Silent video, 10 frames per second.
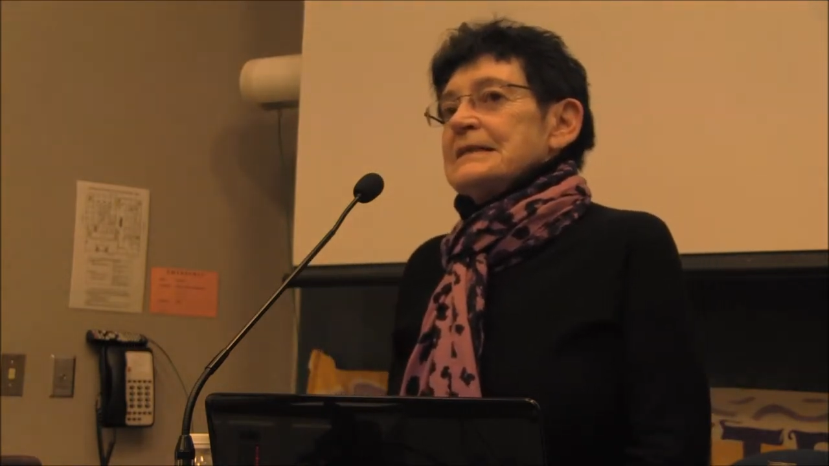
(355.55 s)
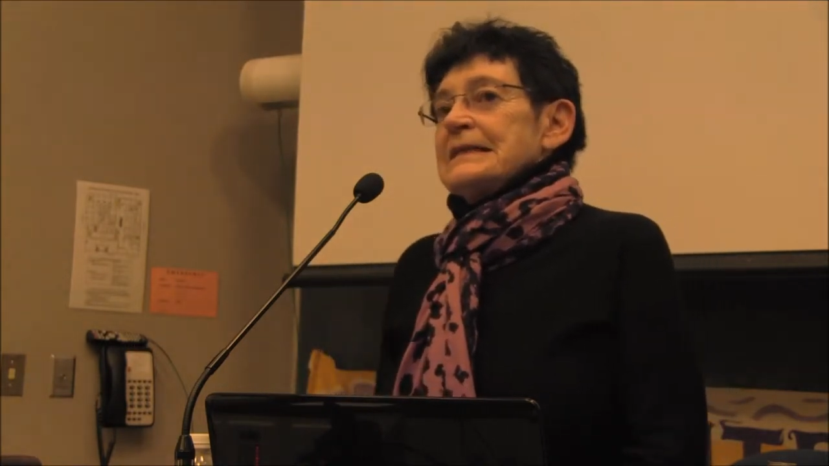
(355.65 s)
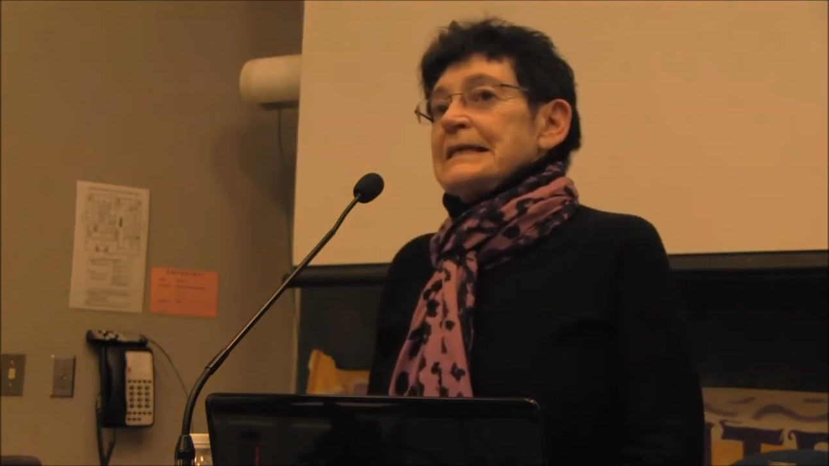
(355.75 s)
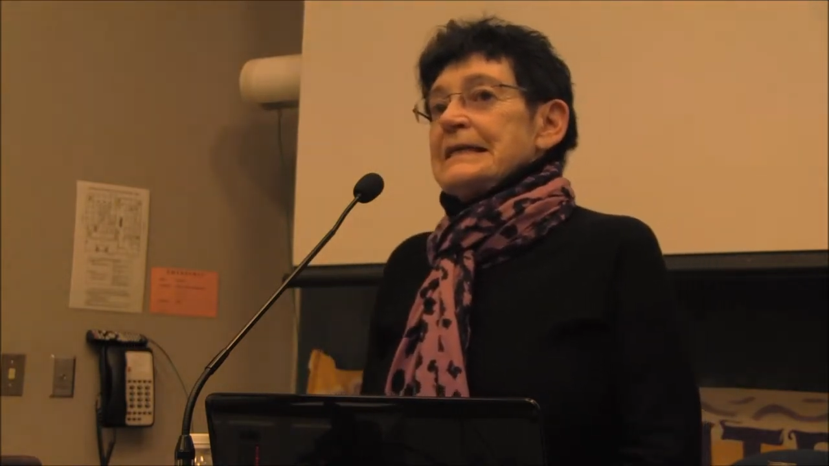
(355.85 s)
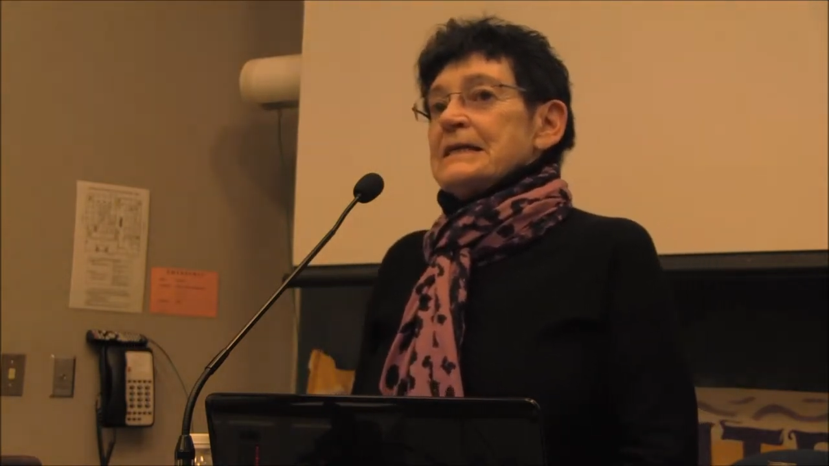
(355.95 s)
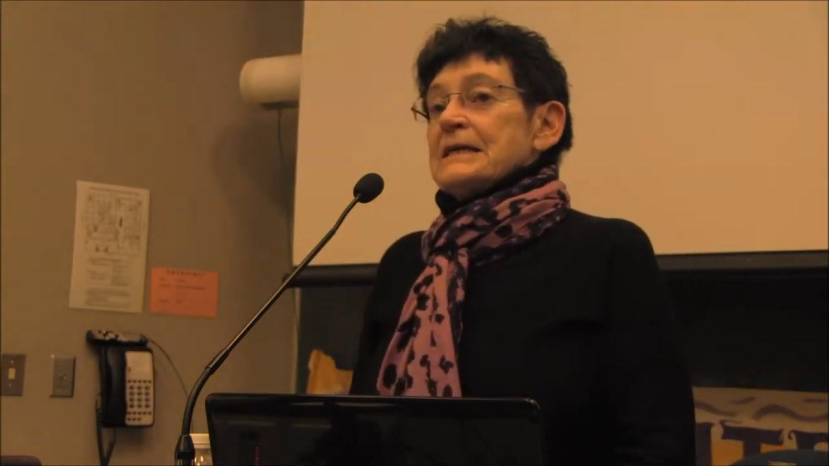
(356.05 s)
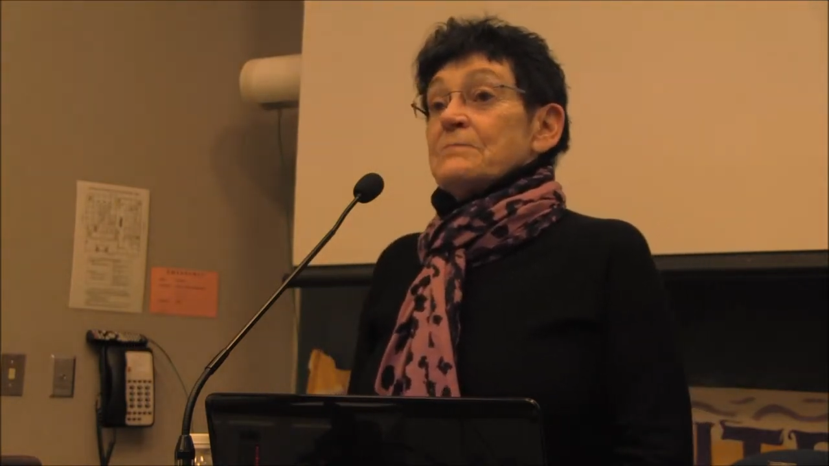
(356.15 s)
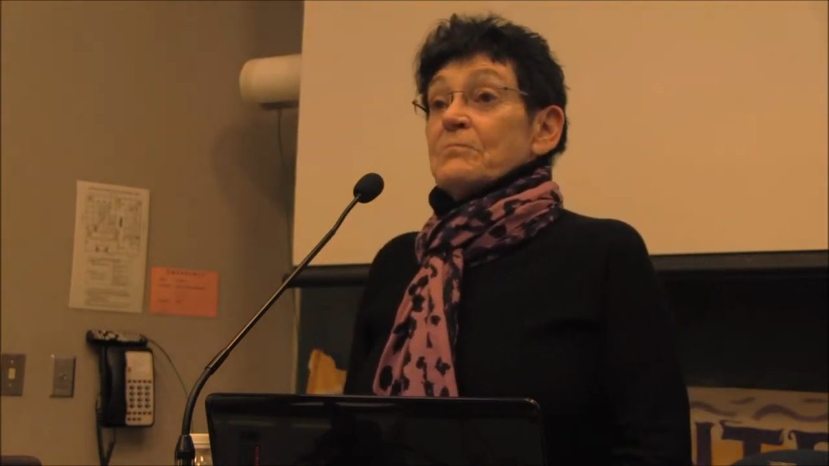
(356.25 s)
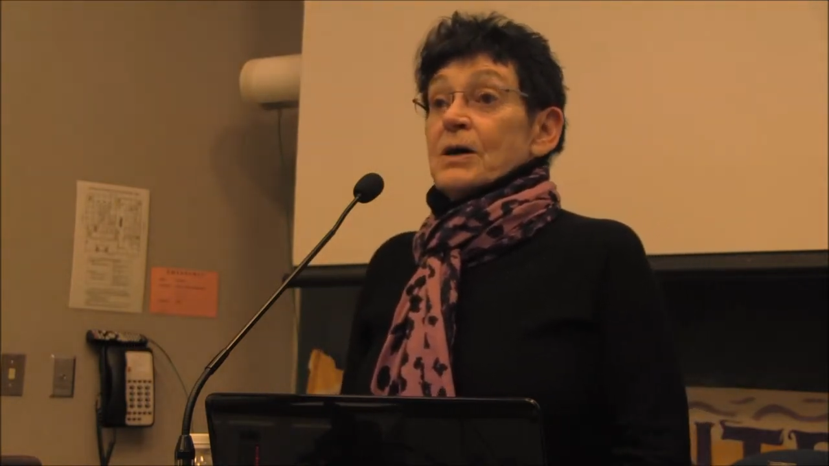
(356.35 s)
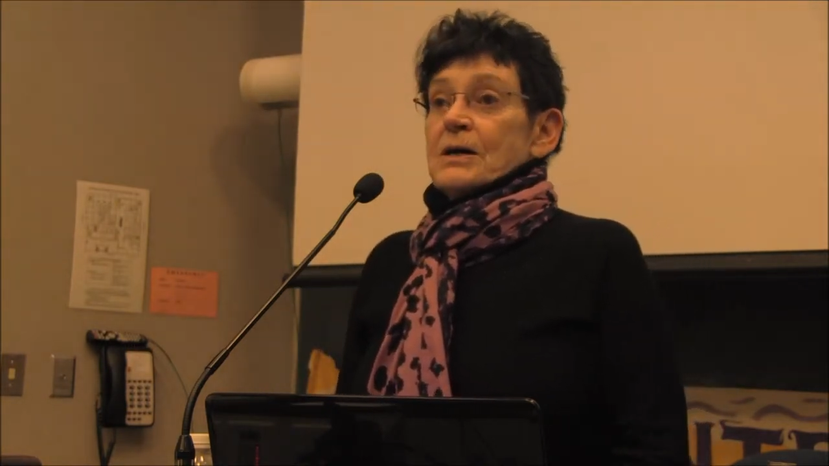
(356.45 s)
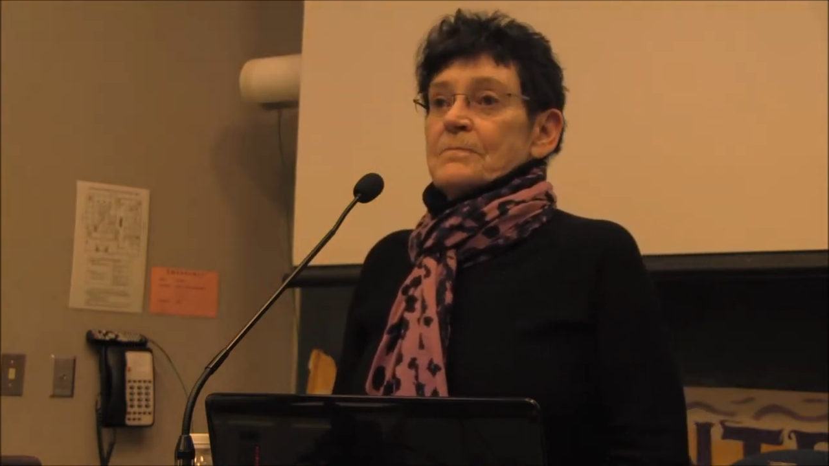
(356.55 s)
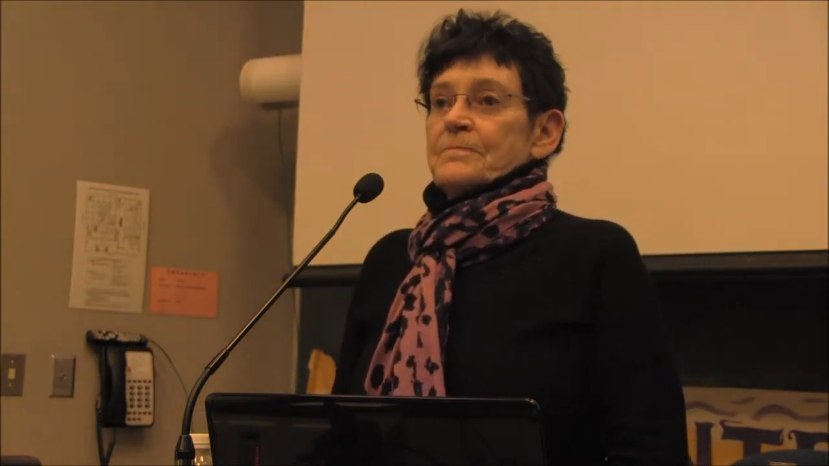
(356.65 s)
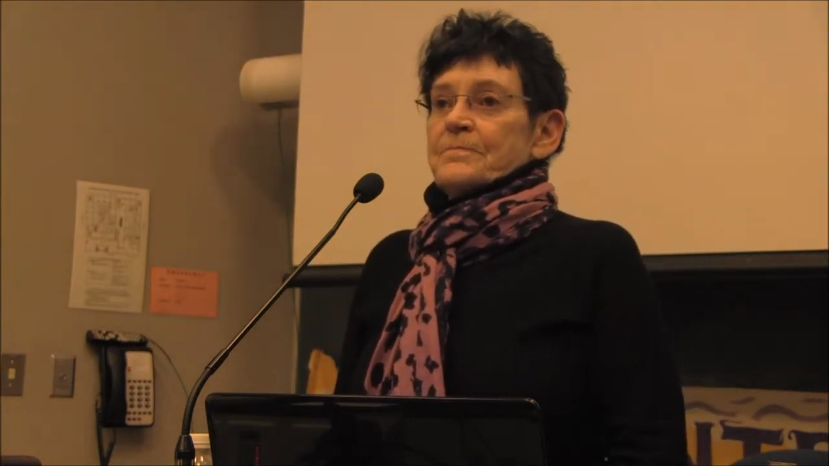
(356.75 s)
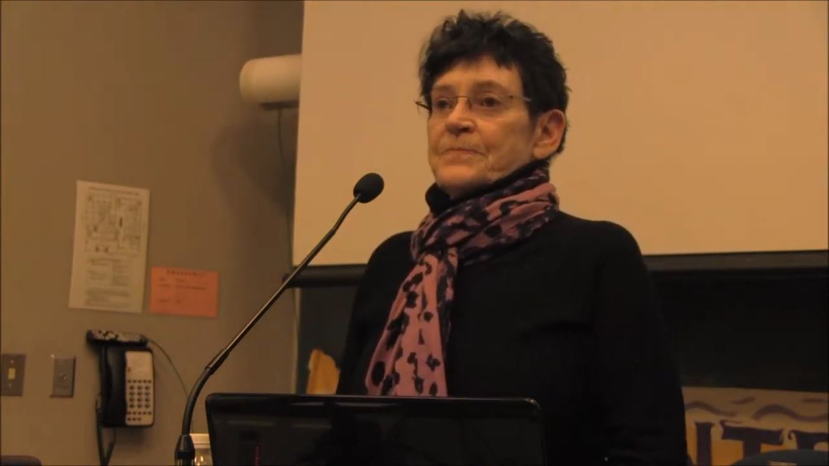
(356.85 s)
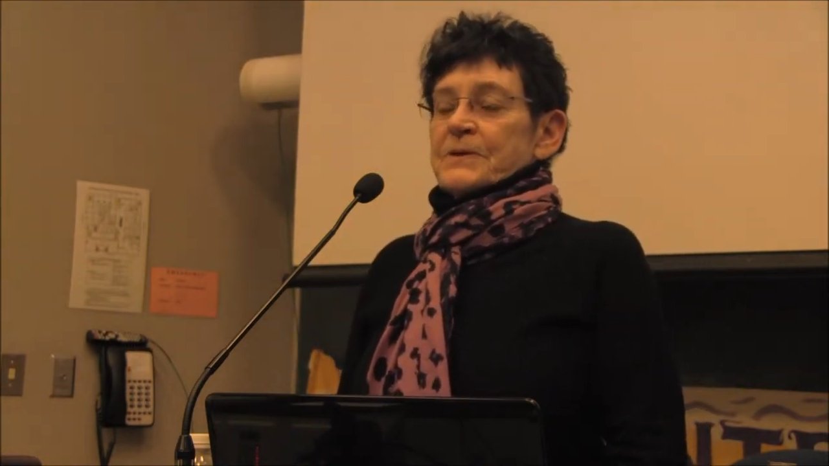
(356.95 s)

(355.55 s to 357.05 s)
Lee Bob